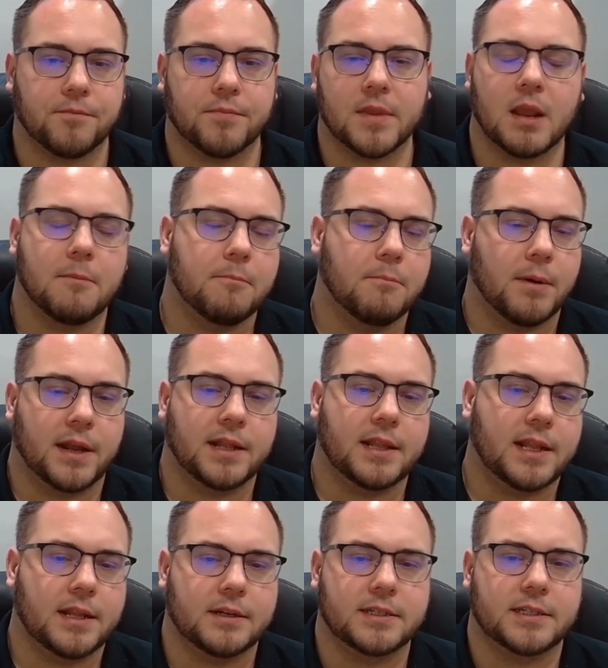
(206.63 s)
But
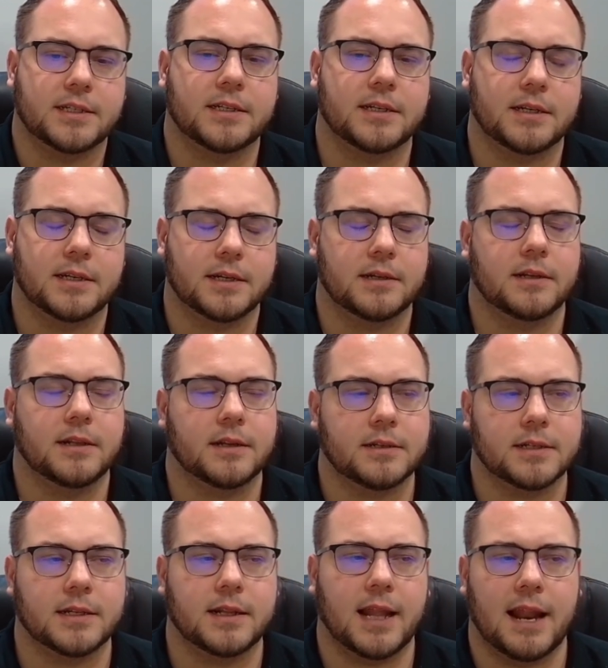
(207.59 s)
then there's
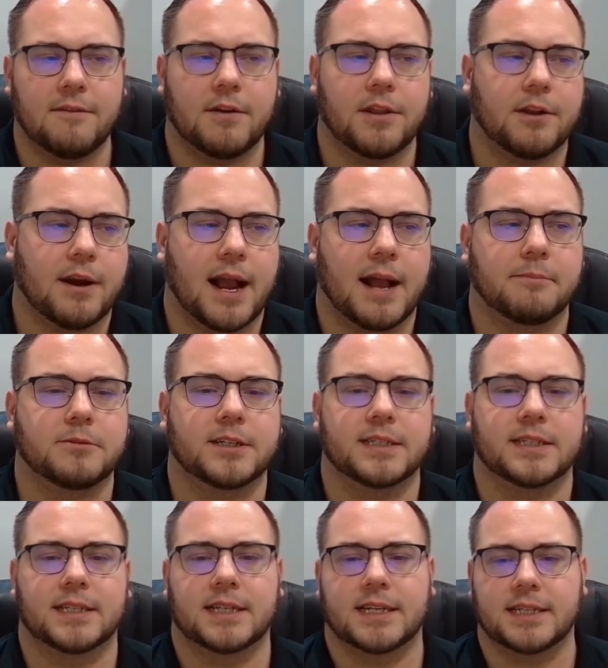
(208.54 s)
a lot of other
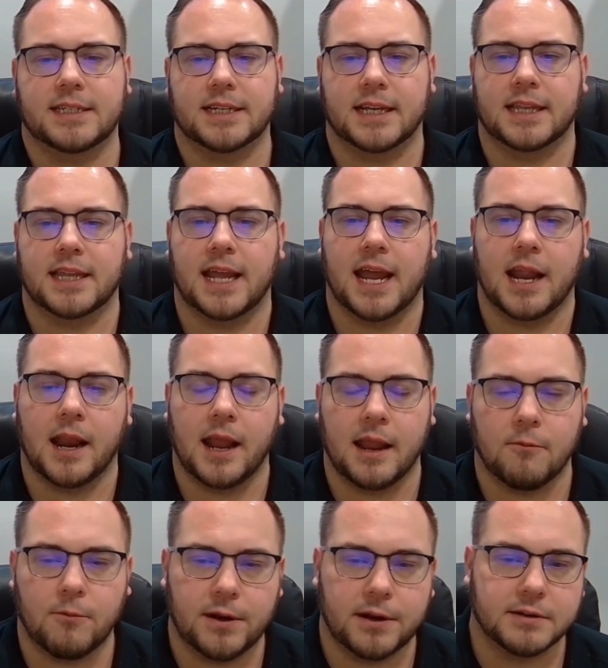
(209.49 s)
options and things like that,
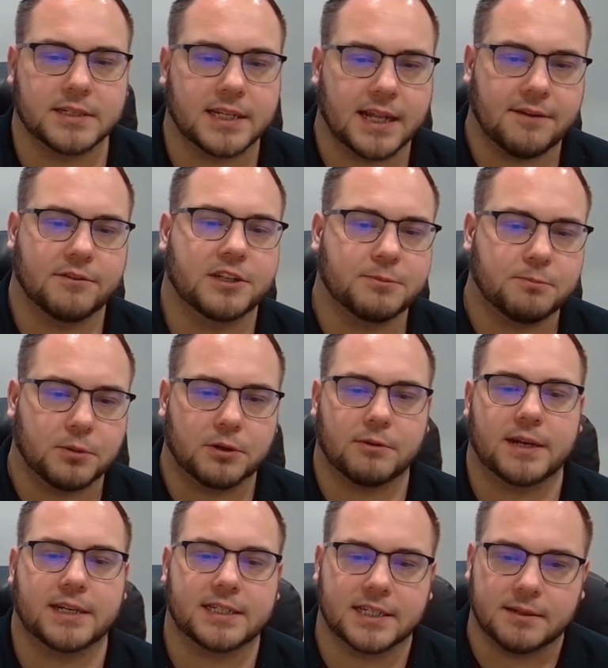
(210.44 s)
and Windows 11 is
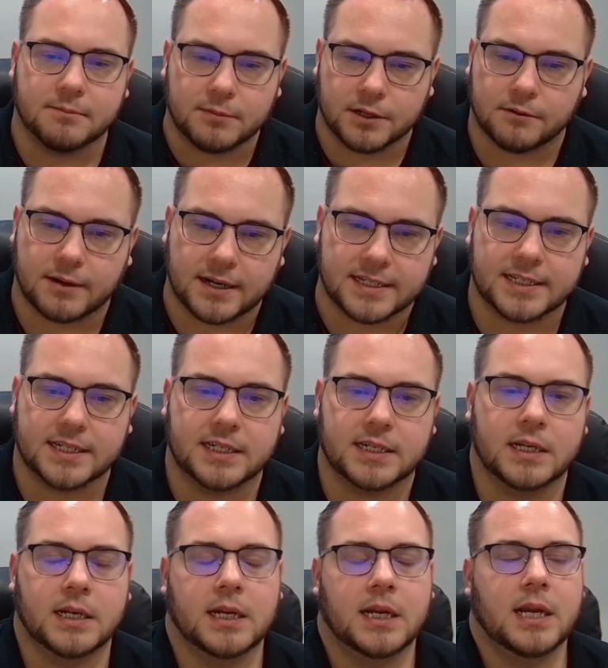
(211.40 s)
progressing
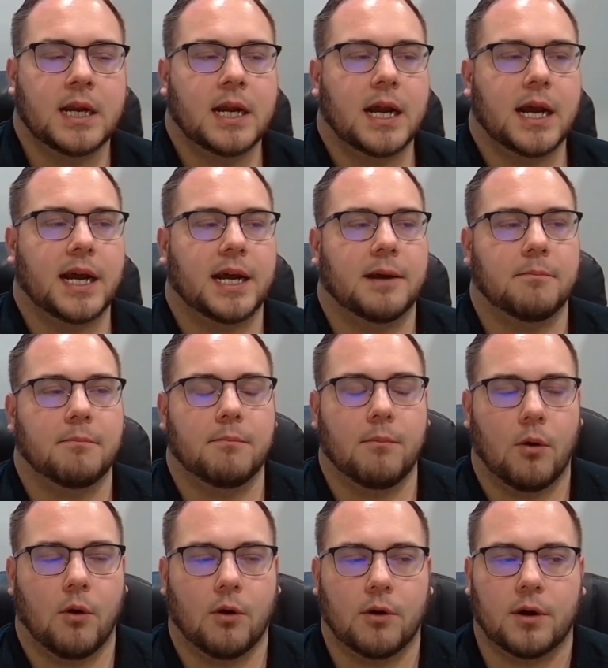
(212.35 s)

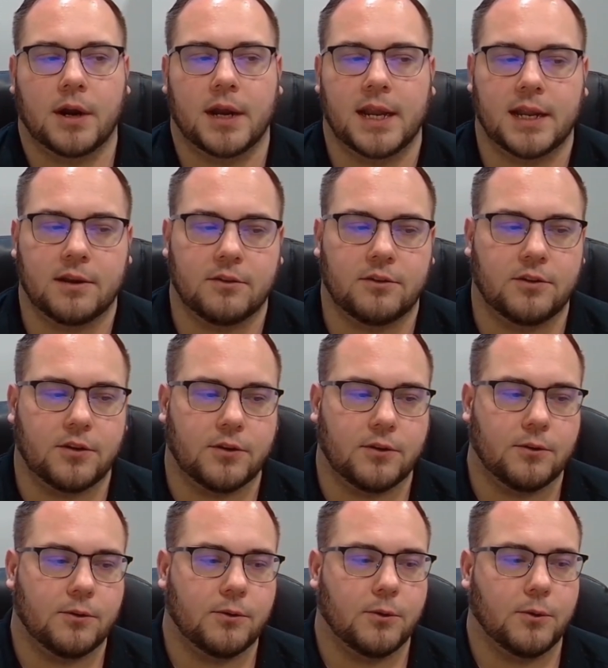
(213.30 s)
more
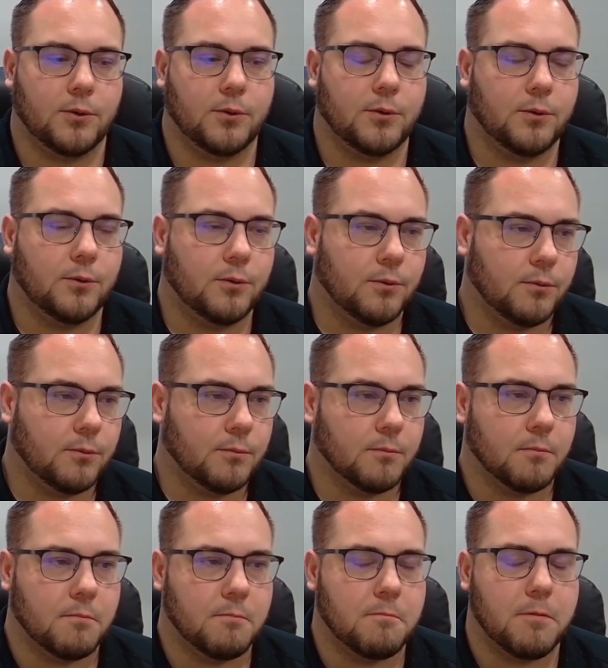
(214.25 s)
into
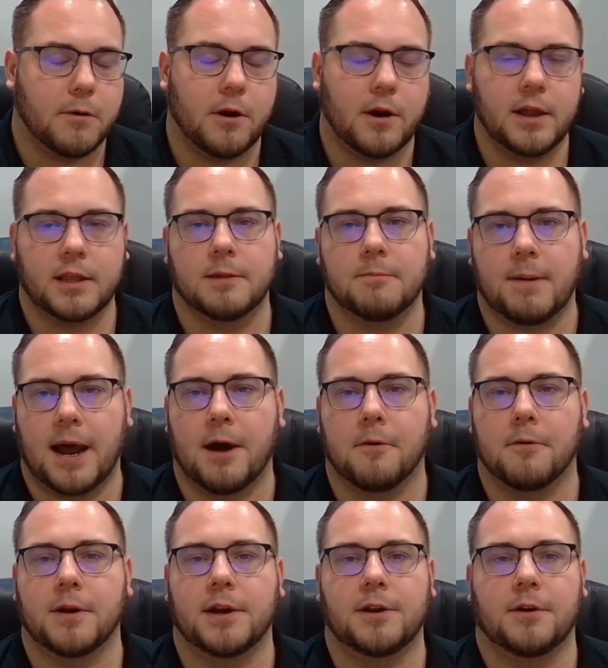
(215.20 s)
putting the
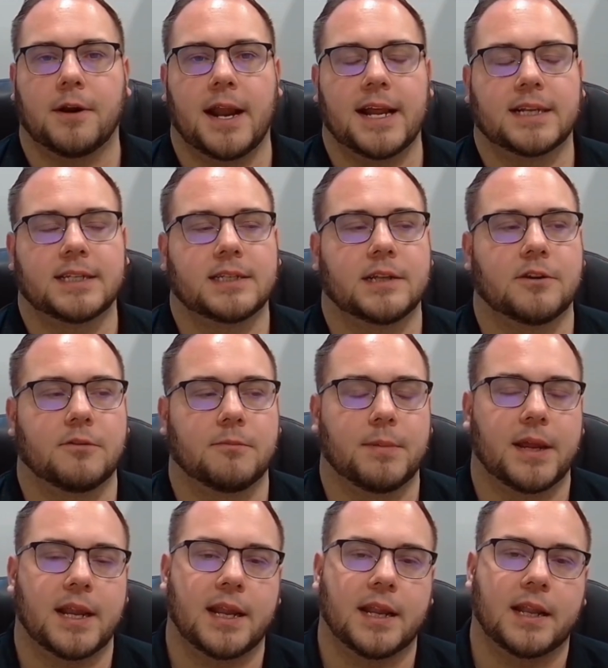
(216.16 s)
power into your hands a little
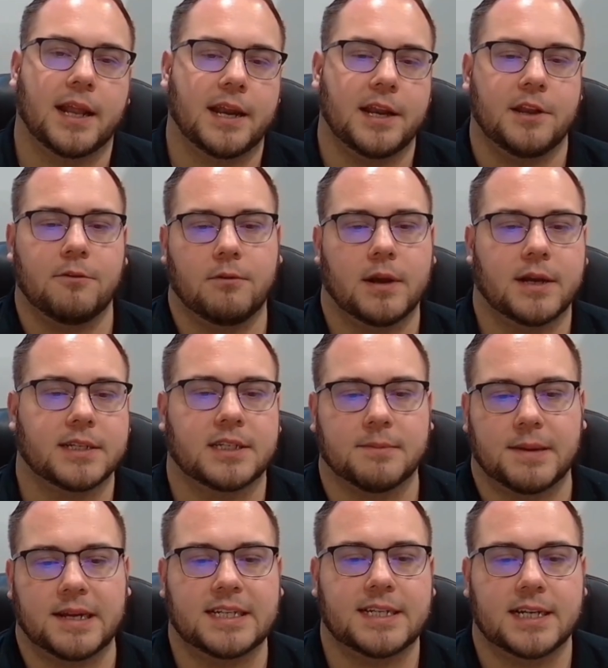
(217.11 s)
bit and letting you
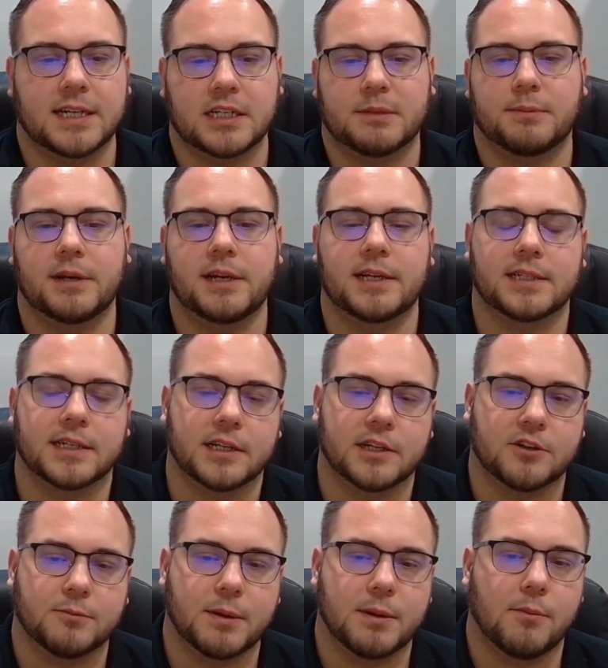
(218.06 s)
customize that experience a
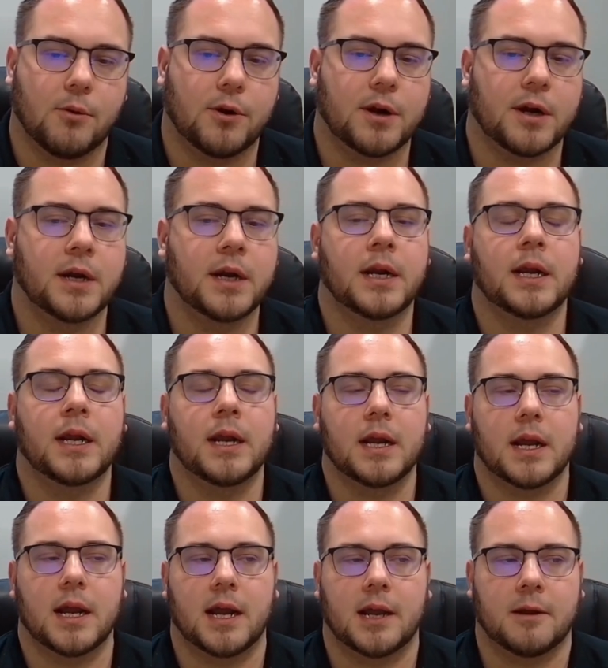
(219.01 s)
little bit more,
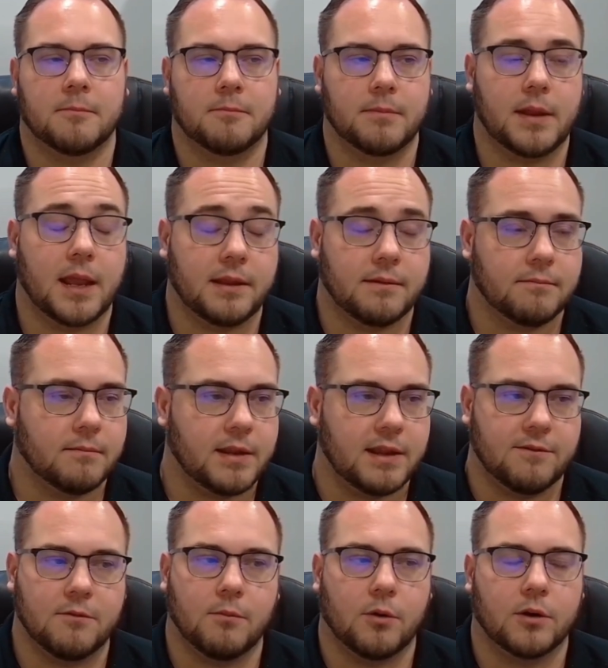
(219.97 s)
and
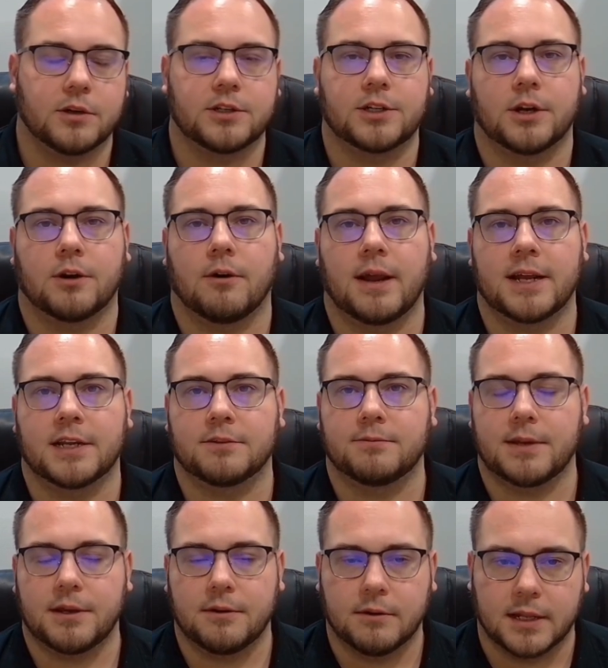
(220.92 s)
even more so as
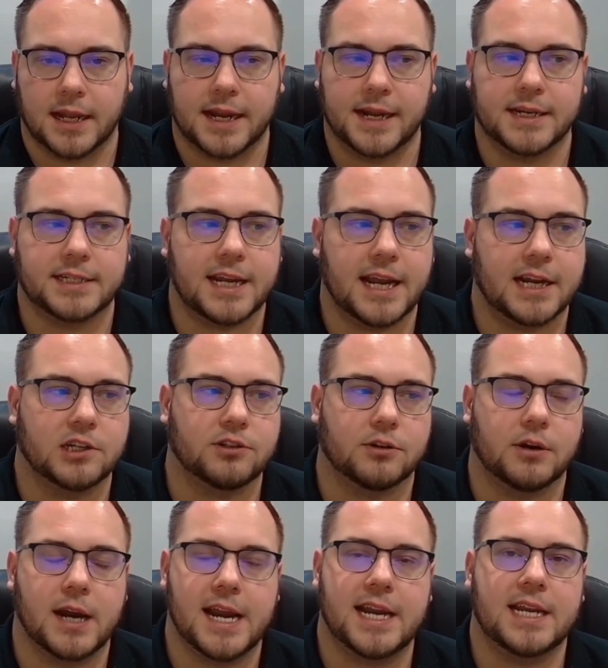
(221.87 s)
we utilize
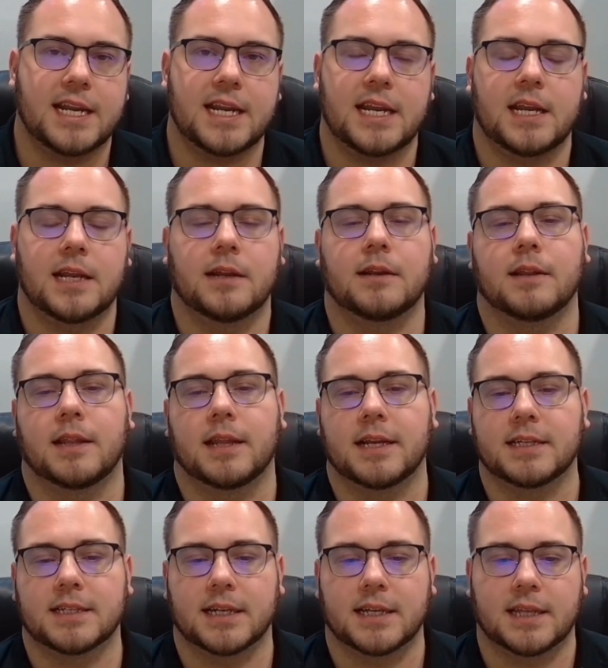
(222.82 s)
Azure AD and
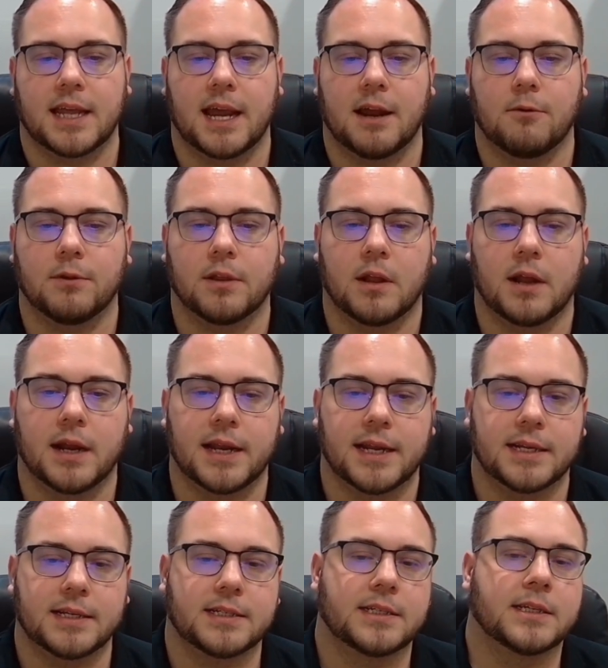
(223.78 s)
things like that with
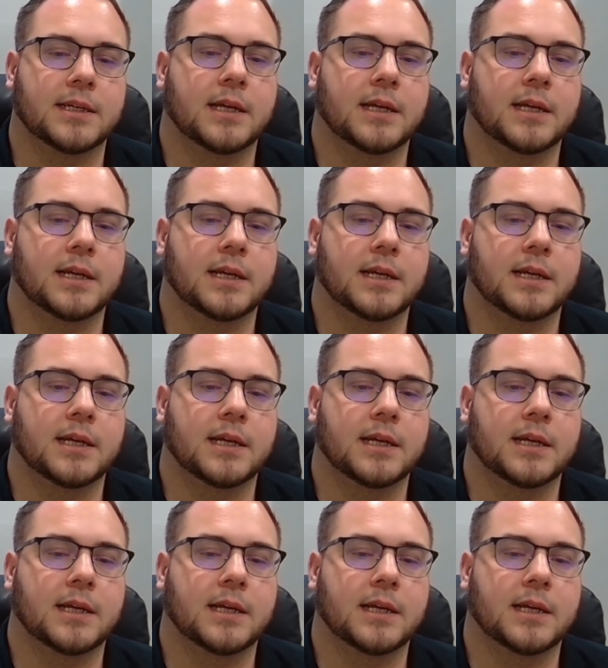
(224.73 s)
logins.